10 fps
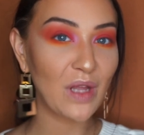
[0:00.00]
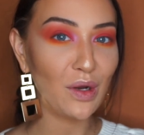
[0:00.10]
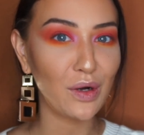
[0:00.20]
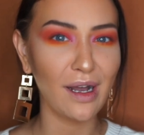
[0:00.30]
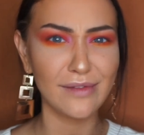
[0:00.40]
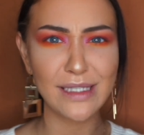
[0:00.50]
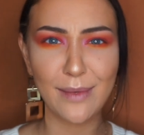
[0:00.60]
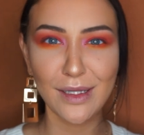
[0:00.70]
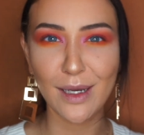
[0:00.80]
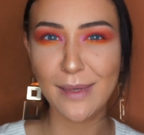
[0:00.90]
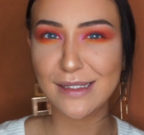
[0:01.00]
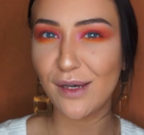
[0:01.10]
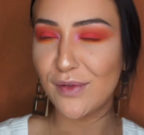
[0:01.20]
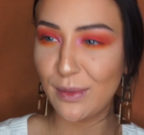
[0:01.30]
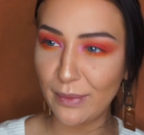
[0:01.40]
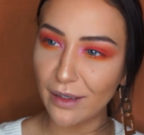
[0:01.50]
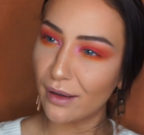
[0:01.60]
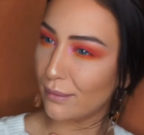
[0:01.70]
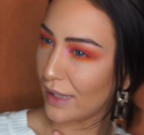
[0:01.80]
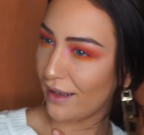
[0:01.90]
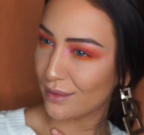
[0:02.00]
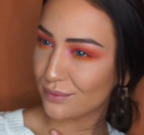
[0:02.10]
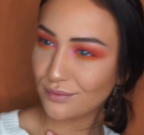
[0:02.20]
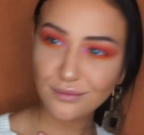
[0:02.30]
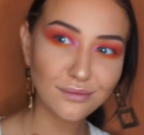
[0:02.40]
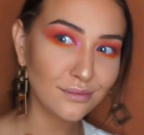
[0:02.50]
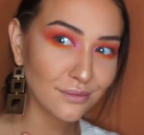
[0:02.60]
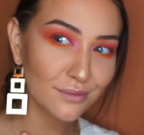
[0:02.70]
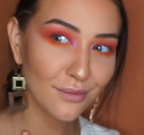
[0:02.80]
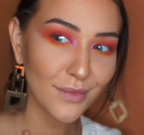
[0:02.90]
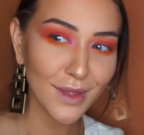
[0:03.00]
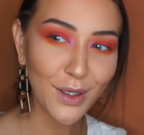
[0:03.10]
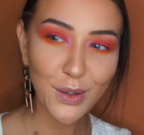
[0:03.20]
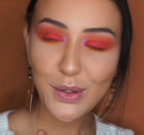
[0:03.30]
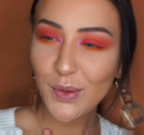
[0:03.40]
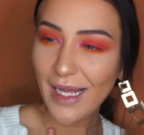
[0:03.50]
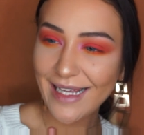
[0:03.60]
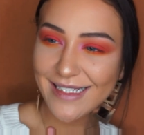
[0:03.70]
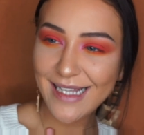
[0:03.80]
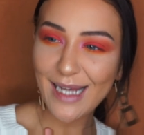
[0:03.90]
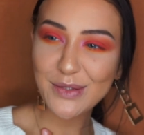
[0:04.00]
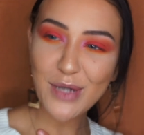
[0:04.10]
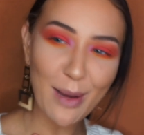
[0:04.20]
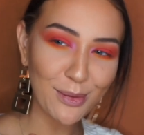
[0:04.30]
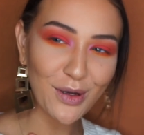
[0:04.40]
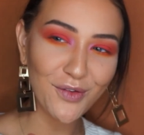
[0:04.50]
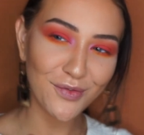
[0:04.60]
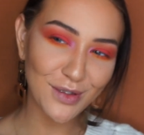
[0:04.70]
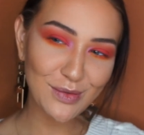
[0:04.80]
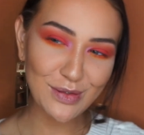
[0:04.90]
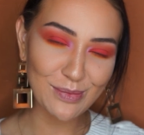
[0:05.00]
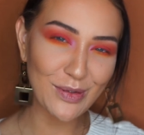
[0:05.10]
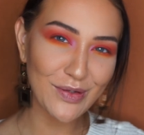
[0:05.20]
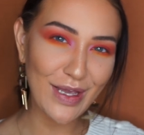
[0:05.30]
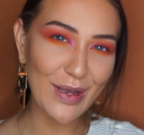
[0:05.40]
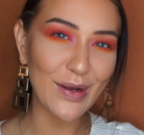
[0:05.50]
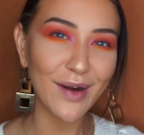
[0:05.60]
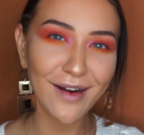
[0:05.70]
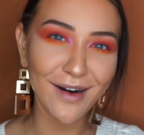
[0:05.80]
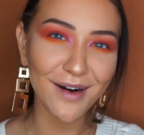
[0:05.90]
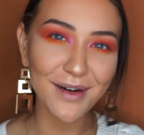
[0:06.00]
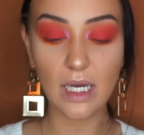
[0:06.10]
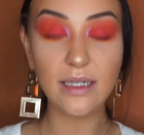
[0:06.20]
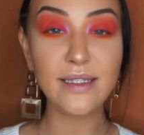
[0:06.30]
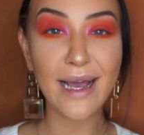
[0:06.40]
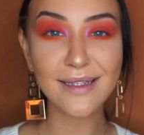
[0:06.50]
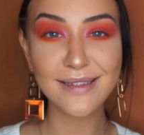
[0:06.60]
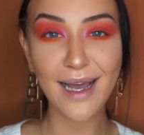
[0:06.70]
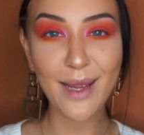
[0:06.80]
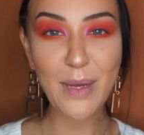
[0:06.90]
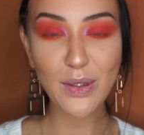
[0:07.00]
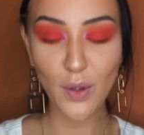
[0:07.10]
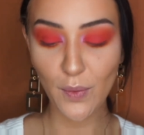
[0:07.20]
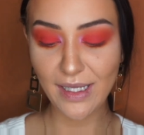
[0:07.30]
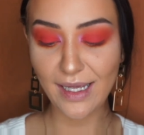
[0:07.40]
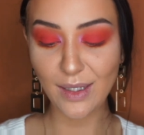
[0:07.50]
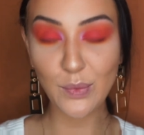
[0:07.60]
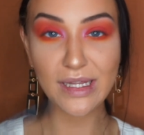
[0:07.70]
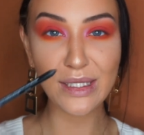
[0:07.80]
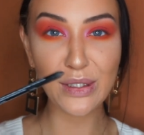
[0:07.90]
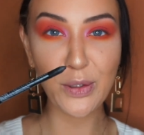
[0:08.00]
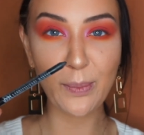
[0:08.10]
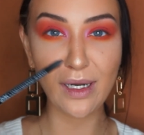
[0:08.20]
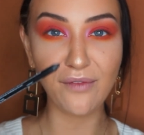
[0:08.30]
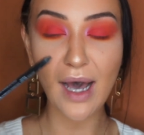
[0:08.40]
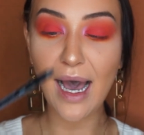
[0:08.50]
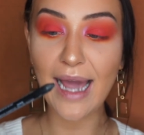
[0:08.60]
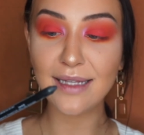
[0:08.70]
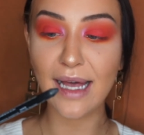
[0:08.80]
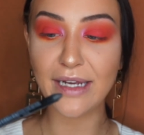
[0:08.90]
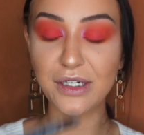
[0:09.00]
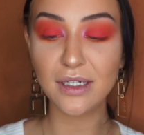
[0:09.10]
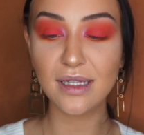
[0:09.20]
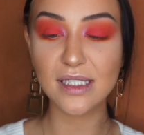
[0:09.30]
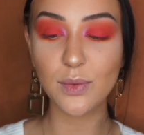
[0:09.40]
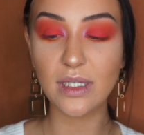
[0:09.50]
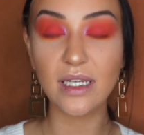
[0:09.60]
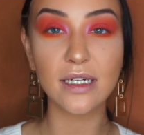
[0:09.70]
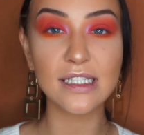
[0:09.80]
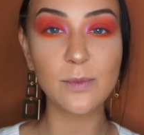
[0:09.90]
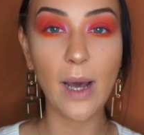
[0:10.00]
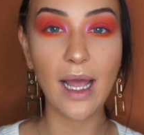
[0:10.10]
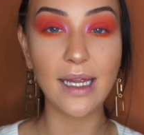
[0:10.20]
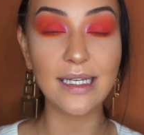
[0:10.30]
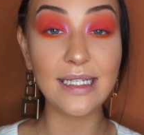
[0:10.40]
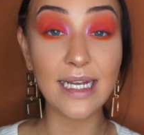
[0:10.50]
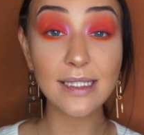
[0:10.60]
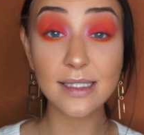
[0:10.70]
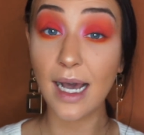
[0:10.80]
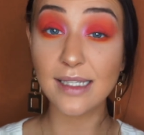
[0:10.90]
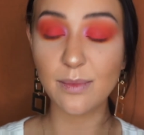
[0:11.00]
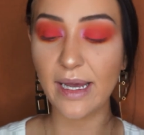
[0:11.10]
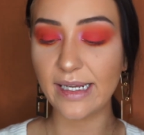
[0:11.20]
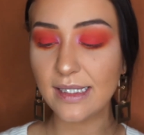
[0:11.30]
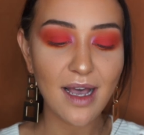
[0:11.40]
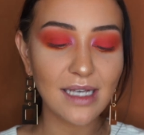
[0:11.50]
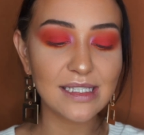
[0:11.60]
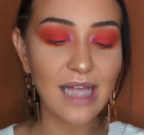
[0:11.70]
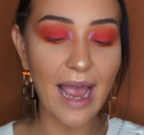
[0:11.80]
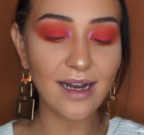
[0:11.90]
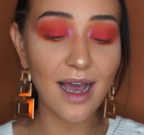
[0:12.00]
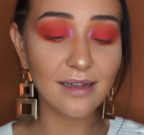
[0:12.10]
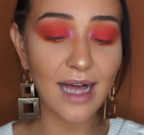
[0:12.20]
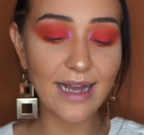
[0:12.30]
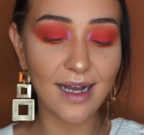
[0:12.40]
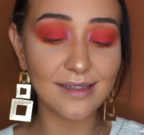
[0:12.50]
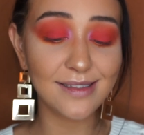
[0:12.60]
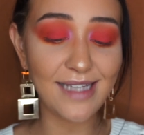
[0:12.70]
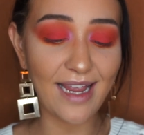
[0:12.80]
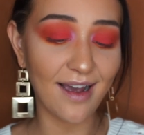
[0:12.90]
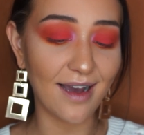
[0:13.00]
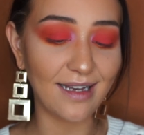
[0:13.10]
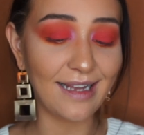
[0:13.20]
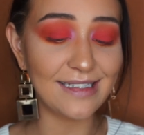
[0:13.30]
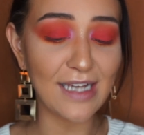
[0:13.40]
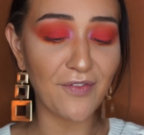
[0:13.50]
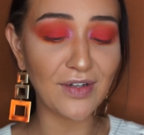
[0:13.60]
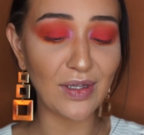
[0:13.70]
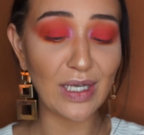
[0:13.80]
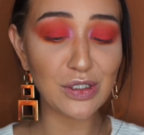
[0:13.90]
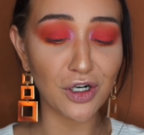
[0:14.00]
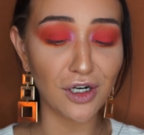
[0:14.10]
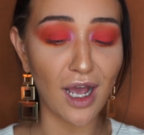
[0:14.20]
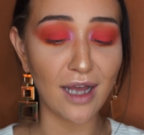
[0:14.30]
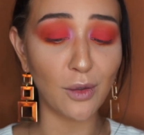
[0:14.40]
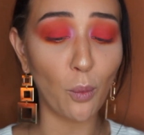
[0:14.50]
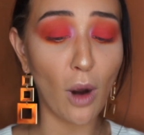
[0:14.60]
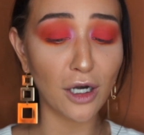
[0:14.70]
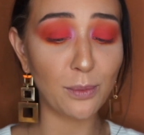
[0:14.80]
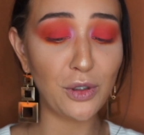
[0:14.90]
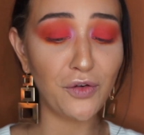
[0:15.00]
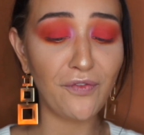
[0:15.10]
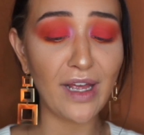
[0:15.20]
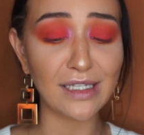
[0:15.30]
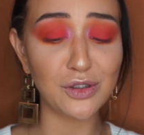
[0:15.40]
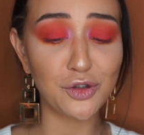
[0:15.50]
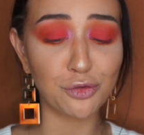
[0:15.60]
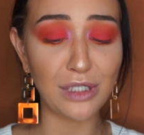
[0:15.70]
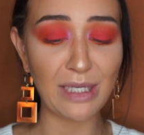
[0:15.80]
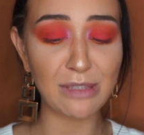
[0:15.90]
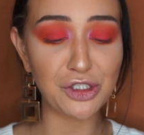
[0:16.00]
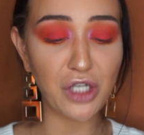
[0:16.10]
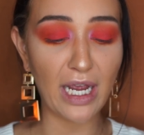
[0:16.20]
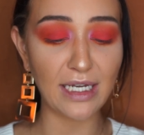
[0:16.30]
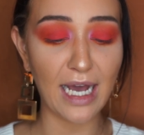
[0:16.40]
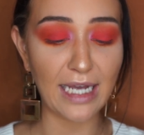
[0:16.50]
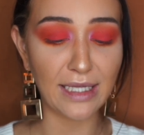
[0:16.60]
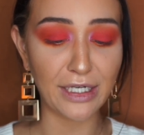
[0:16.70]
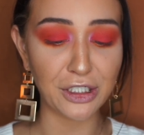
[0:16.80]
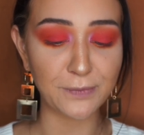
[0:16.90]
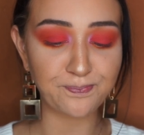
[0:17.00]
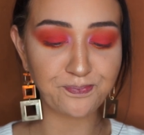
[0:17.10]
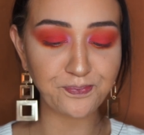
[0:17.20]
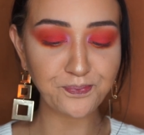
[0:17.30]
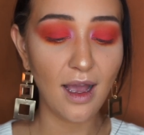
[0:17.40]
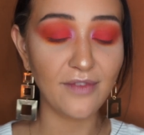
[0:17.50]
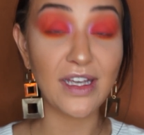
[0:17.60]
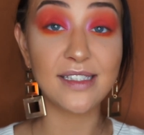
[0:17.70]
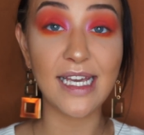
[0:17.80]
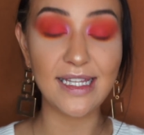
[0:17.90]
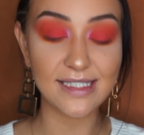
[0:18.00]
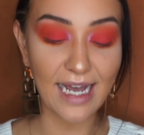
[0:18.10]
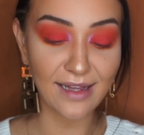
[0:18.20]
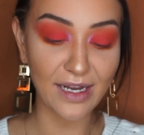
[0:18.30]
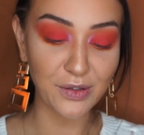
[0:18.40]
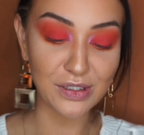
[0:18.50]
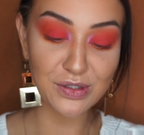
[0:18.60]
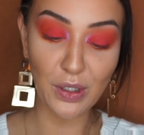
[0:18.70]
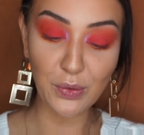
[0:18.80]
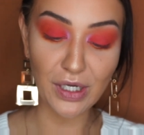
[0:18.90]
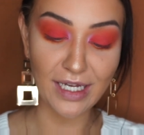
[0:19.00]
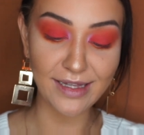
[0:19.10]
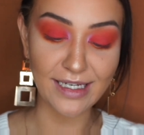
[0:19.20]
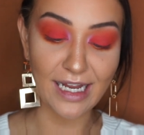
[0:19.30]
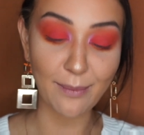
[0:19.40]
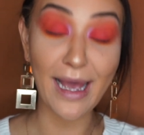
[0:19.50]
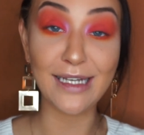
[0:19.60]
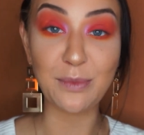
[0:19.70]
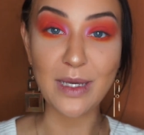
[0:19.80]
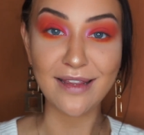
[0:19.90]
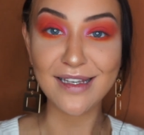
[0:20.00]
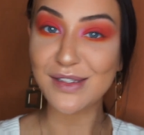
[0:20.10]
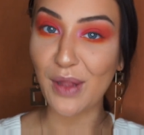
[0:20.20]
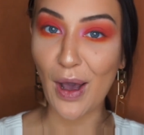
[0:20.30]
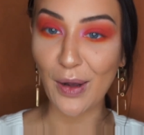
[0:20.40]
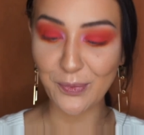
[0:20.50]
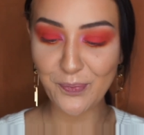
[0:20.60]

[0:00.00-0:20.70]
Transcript: Girl, every time I look at myself in the mirror, I'm like, who is that tropical fruit smoothie girl. Next, I'm going in with a little bit of eyeliner. This one here is by NYX Cosmetics. Slide on, glide on, stay on, and definitely a turn on. Waterproof Extreme Shine Eyeliner. They say this eyeliner is so good, the name had to be this long.